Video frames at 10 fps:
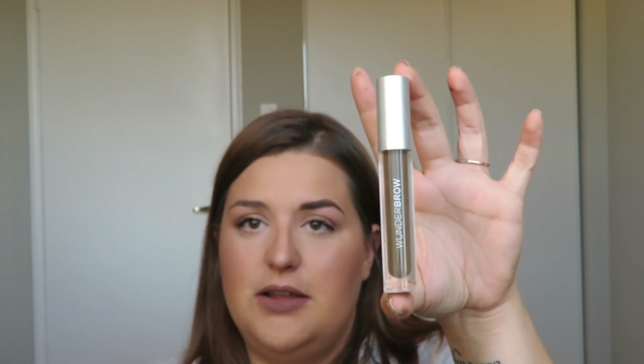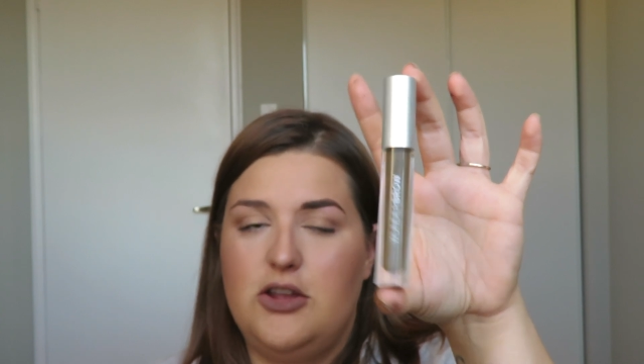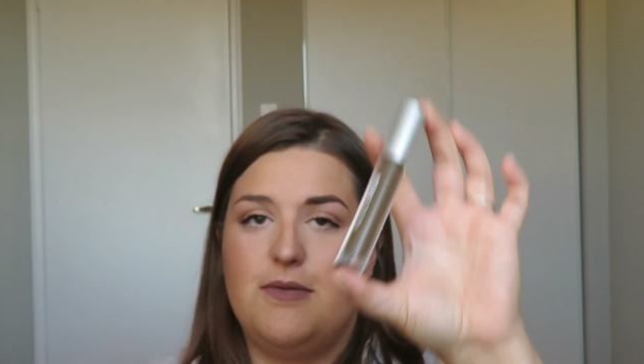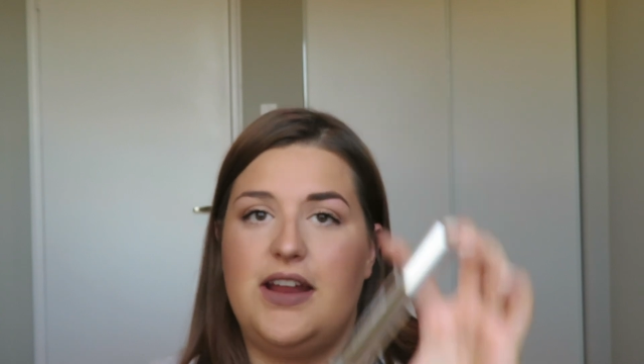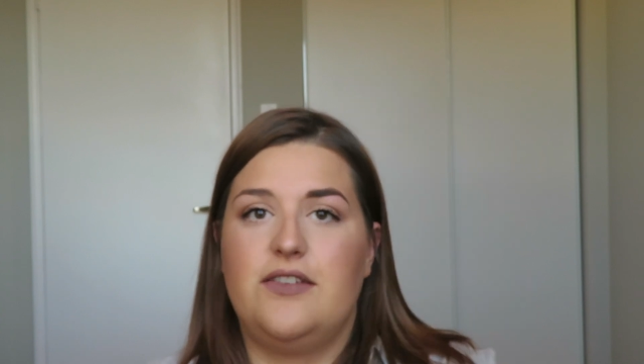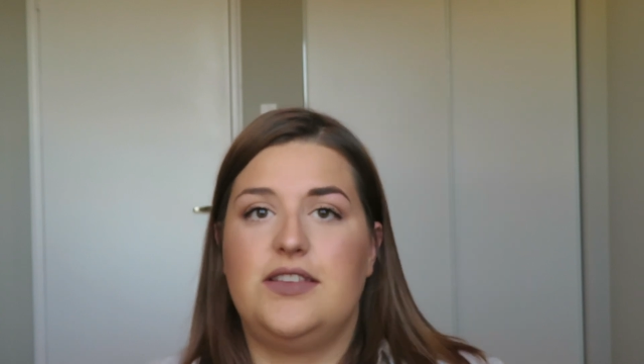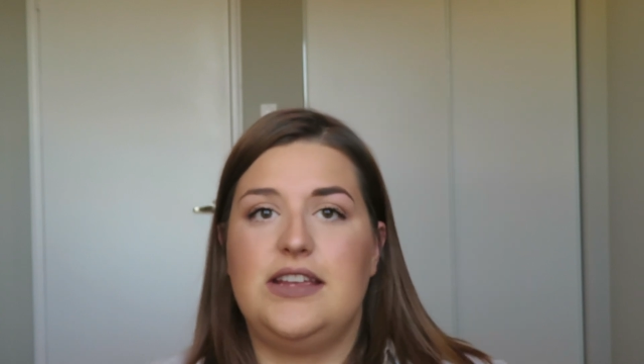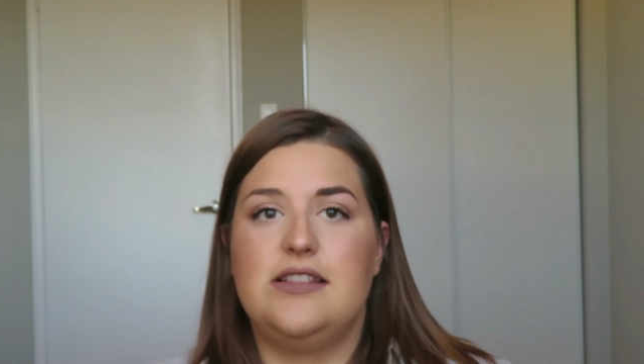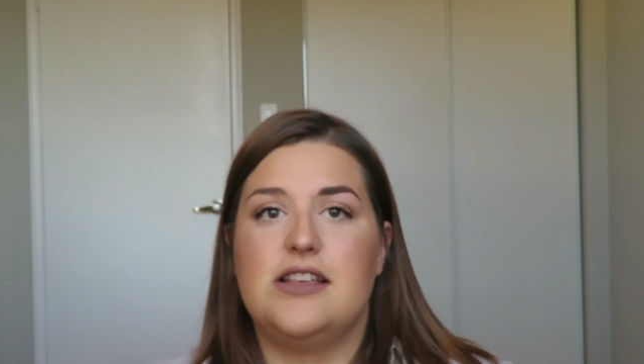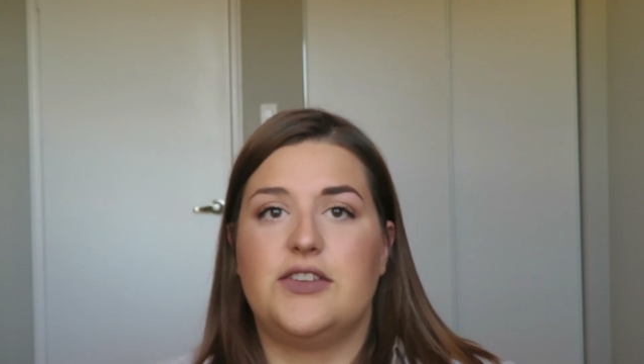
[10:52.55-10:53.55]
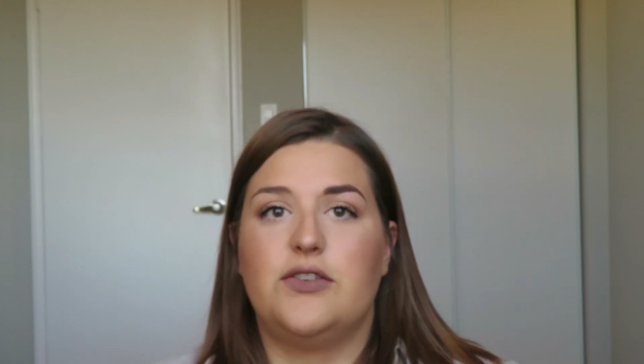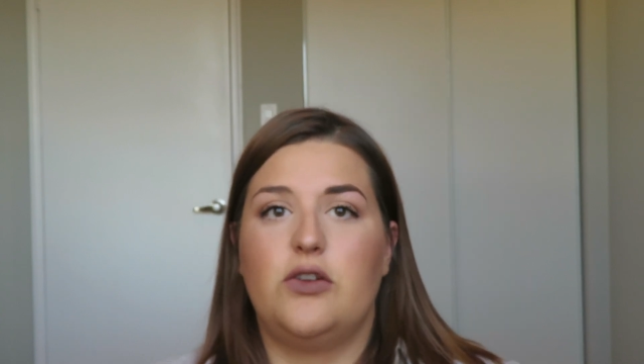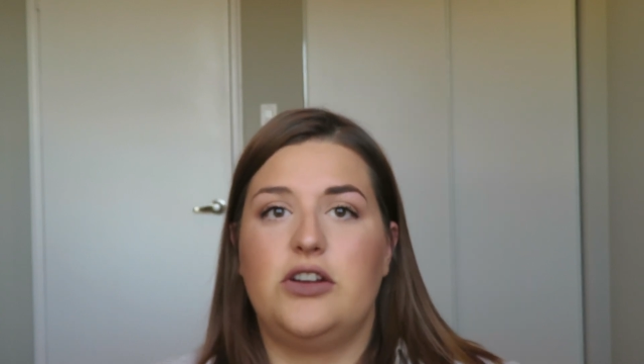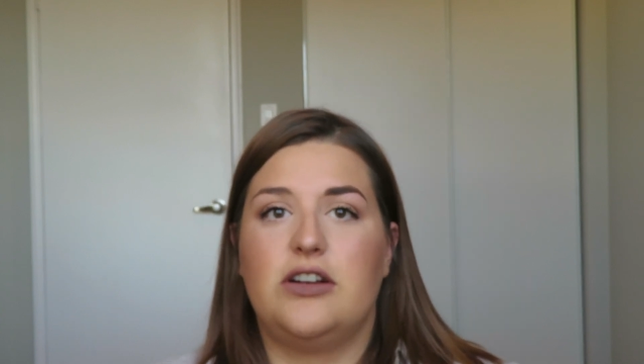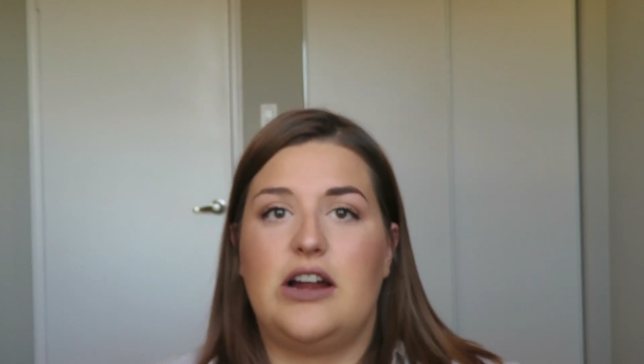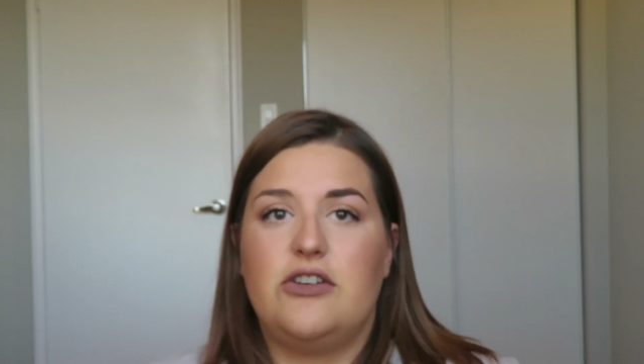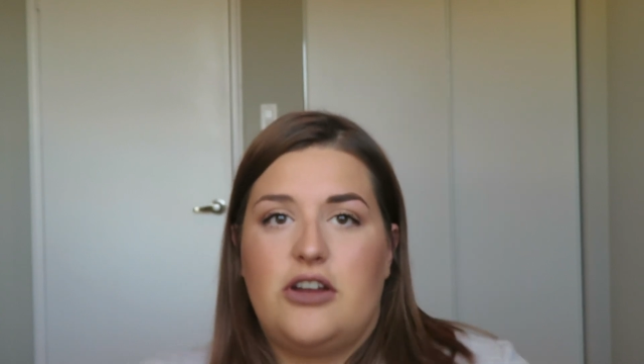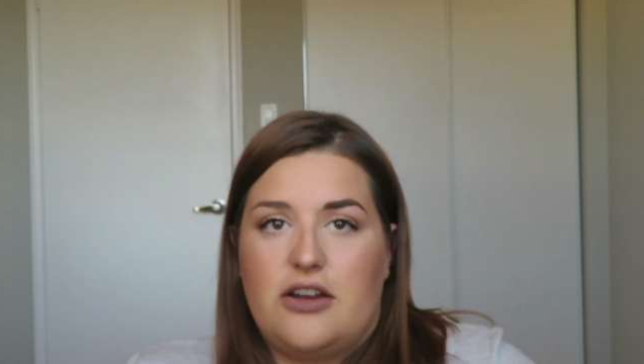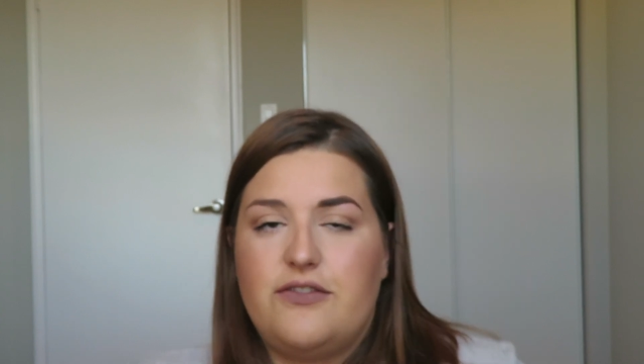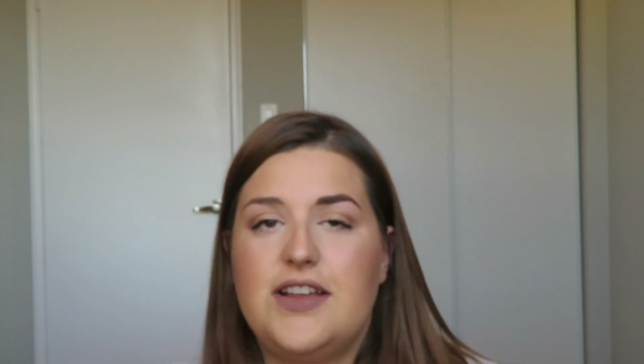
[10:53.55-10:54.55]
You might have seen this floating around
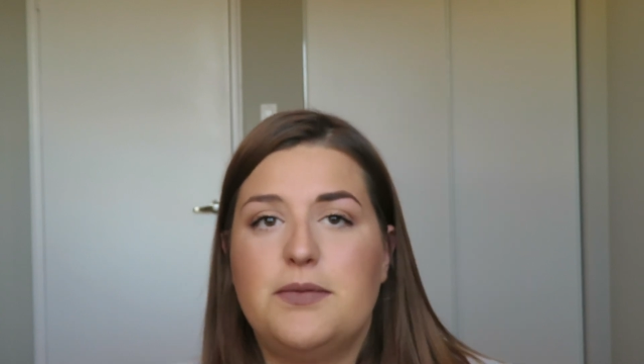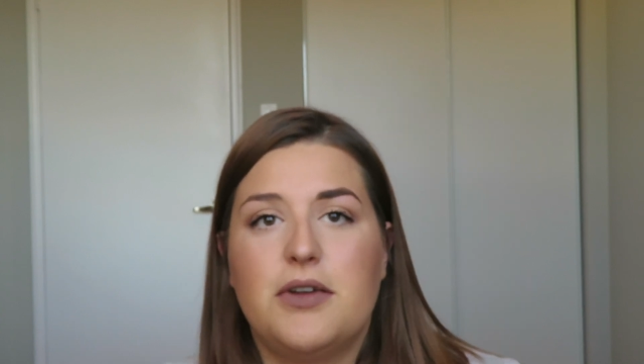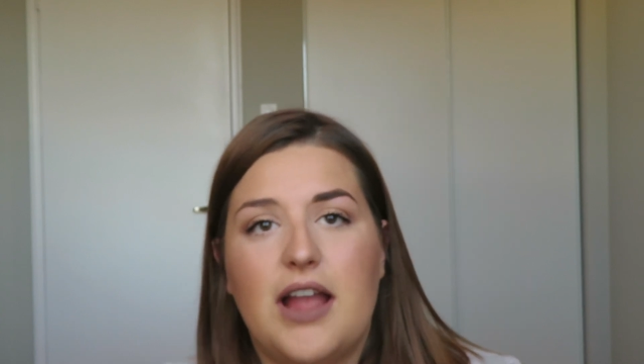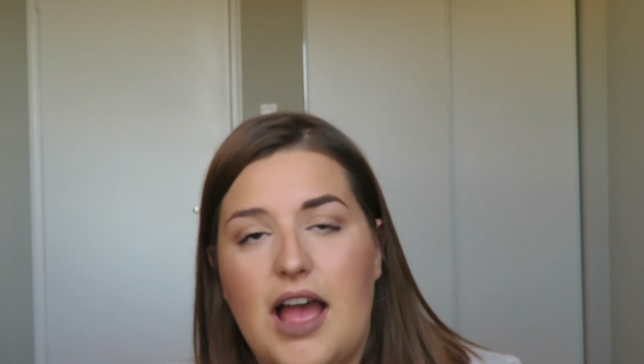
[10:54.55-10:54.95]
on Facebook